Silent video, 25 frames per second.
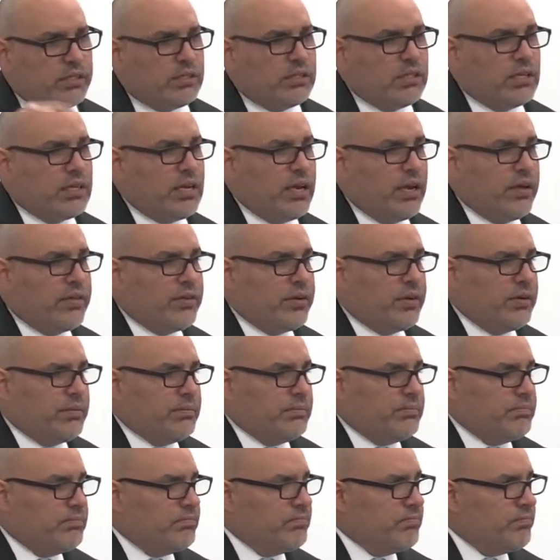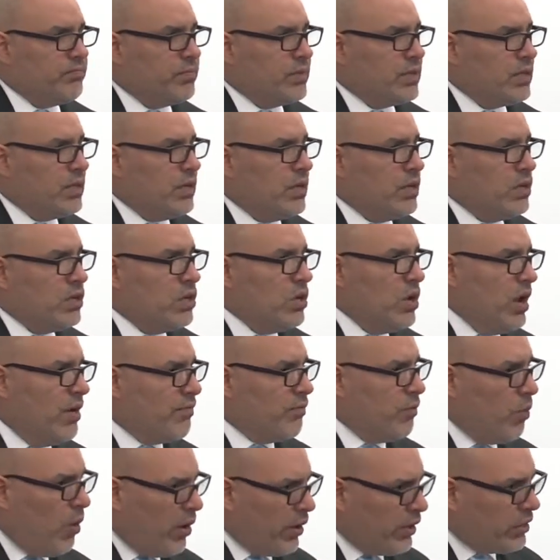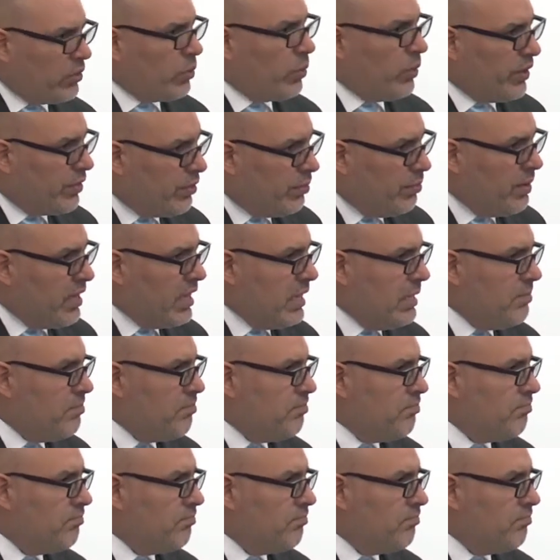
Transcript: together. You have worked with me.